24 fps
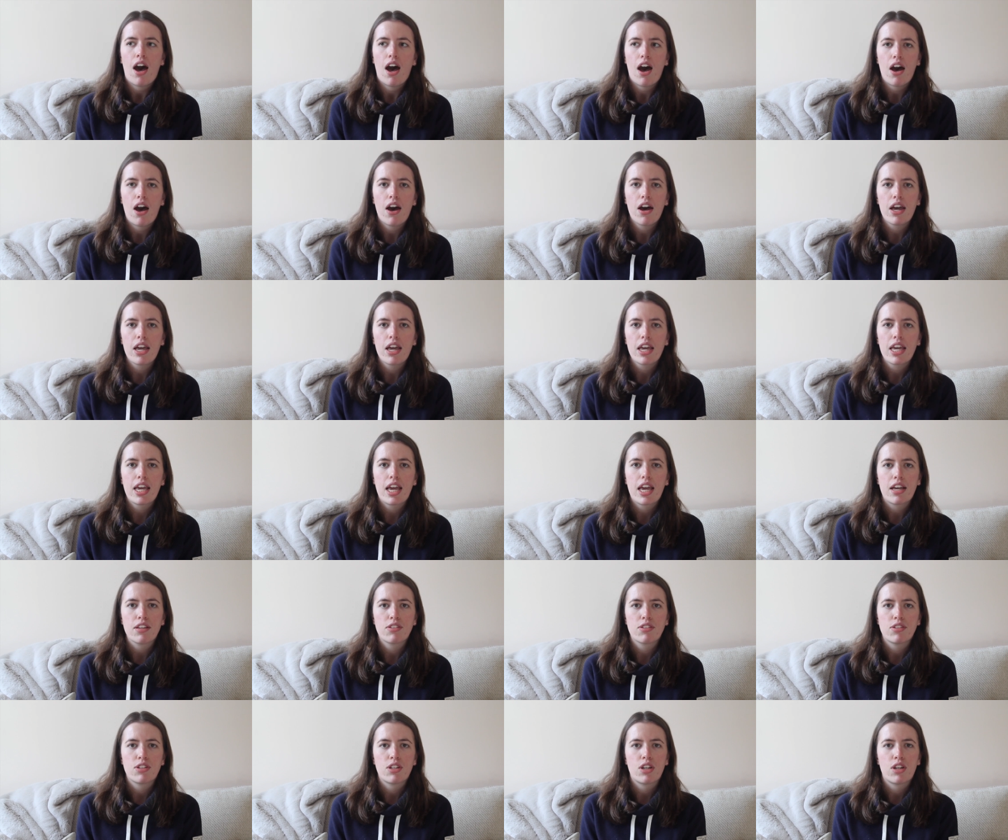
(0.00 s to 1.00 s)
I,
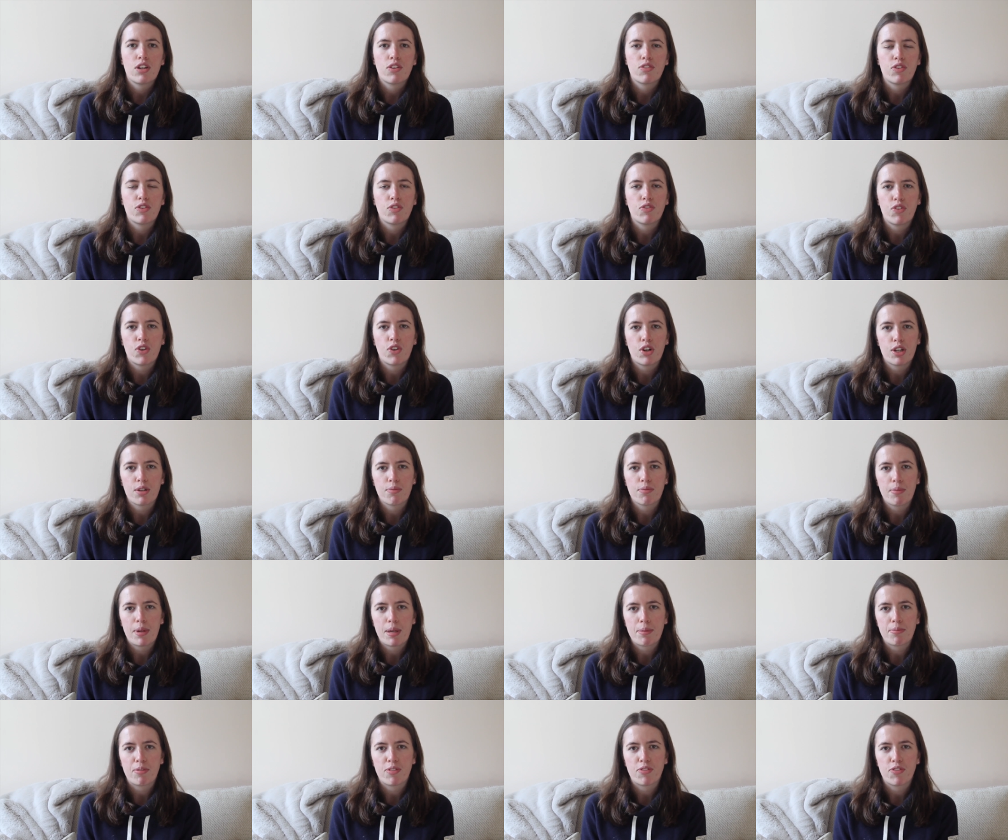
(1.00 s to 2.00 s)
as you know if you followed
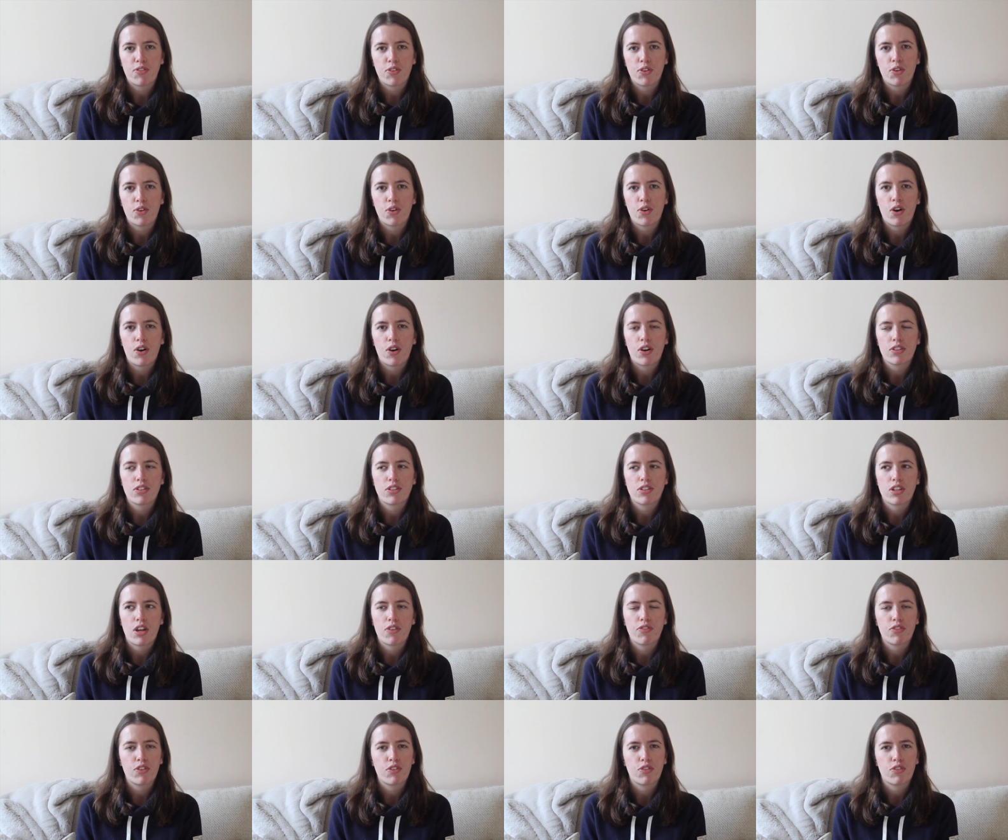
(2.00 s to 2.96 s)
me before, suffer